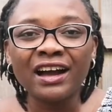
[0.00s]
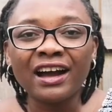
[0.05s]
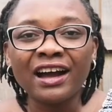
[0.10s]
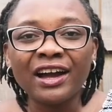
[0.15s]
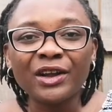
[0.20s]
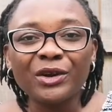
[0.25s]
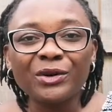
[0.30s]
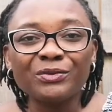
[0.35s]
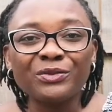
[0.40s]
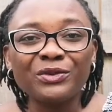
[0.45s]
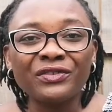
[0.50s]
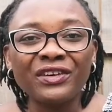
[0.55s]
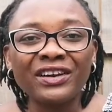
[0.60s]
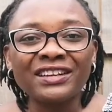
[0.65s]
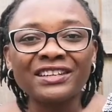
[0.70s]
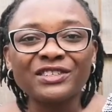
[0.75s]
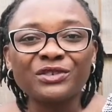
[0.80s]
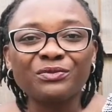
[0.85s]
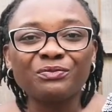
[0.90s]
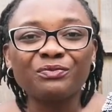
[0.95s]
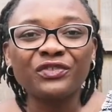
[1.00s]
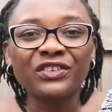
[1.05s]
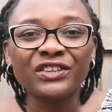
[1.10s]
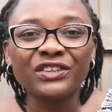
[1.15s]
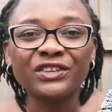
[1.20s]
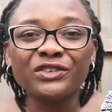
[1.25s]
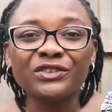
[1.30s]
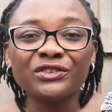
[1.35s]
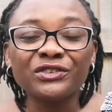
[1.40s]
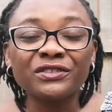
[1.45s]
I hope you find this
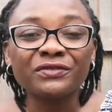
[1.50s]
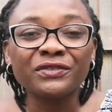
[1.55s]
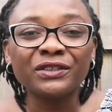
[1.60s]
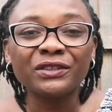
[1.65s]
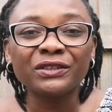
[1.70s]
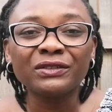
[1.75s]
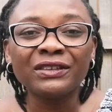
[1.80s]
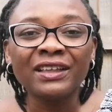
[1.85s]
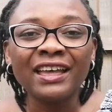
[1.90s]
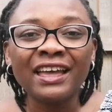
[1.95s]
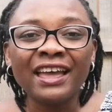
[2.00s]
video useful,